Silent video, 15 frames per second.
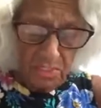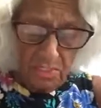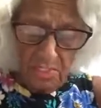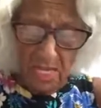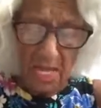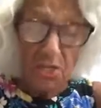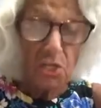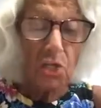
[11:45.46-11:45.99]

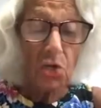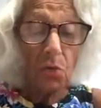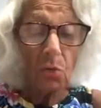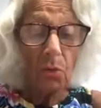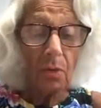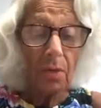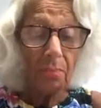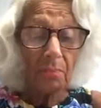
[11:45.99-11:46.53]
that
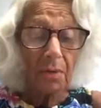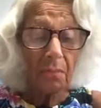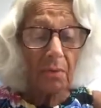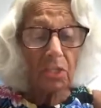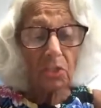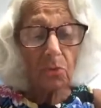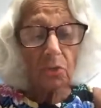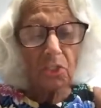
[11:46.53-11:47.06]
you
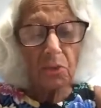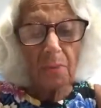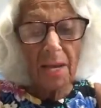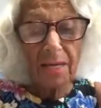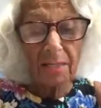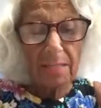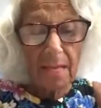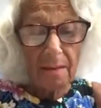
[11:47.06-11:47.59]
must
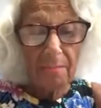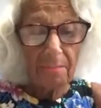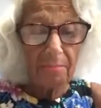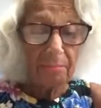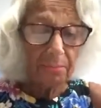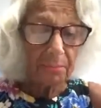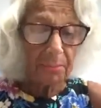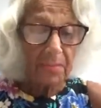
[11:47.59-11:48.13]
respect them?
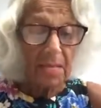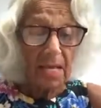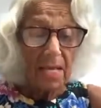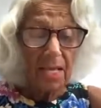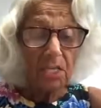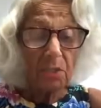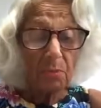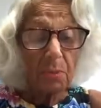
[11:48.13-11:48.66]

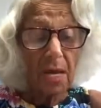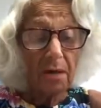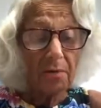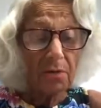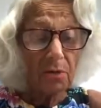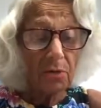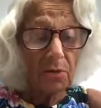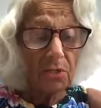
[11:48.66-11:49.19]
Is
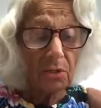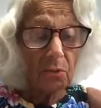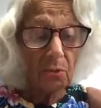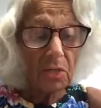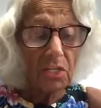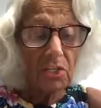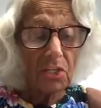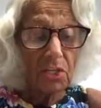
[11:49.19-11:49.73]
parenthood the
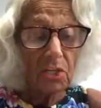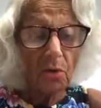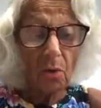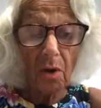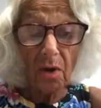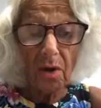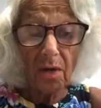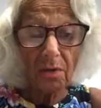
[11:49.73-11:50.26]
reason you
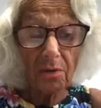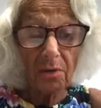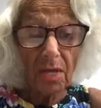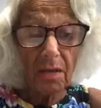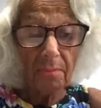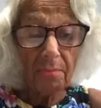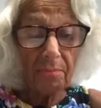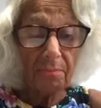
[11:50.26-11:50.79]
honor
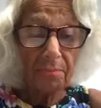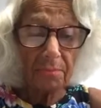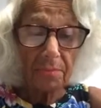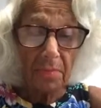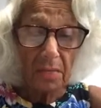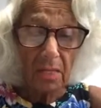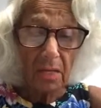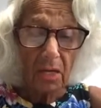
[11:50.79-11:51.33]
them?
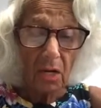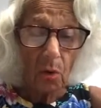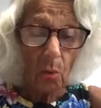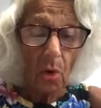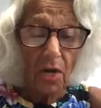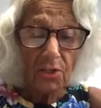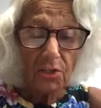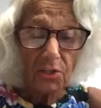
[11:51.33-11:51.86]

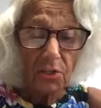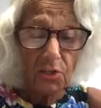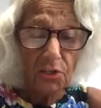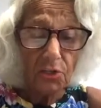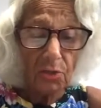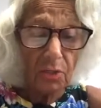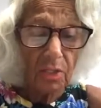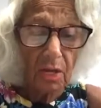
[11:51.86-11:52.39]
Why should
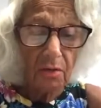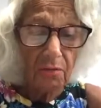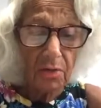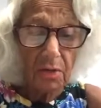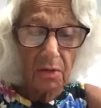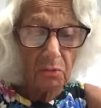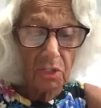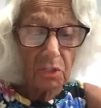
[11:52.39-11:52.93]
you love,
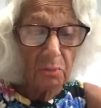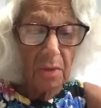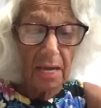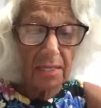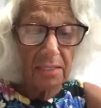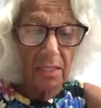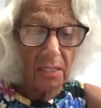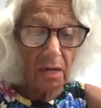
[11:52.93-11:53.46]

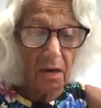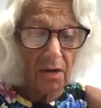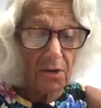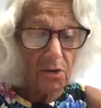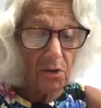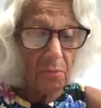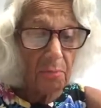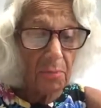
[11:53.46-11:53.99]
respect, and honor
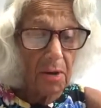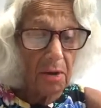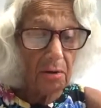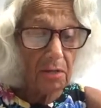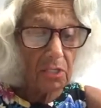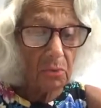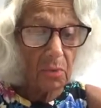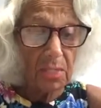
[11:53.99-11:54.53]
your
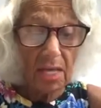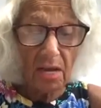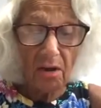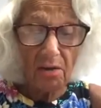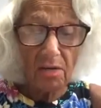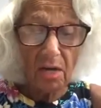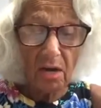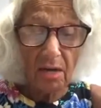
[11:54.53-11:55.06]
parents when they are
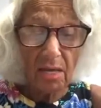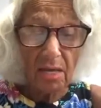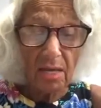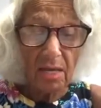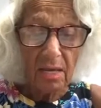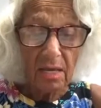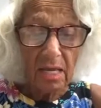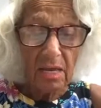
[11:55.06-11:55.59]
dying
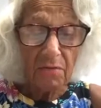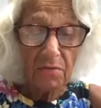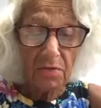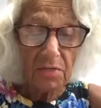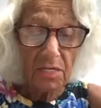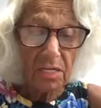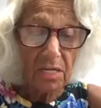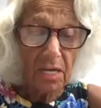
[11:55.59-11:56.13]
if you
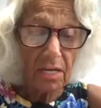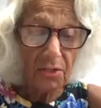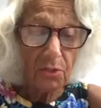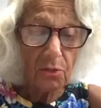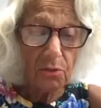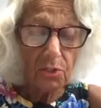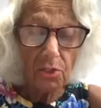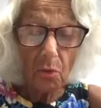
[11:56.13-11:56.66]
did not
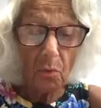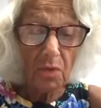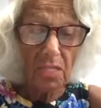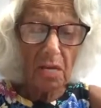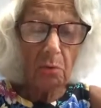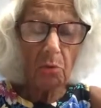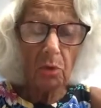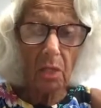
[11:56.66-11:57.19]
do so when
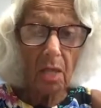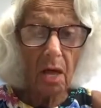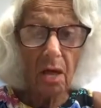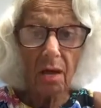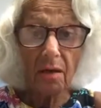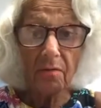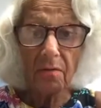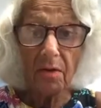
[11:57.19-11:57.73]
they were
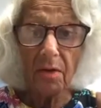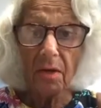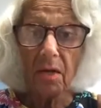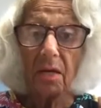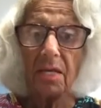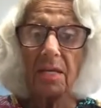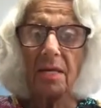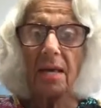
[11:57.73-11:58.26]
alive?
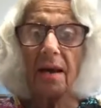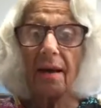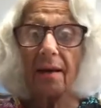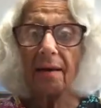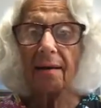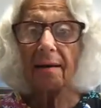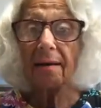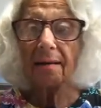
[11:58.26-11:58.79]
Yeah.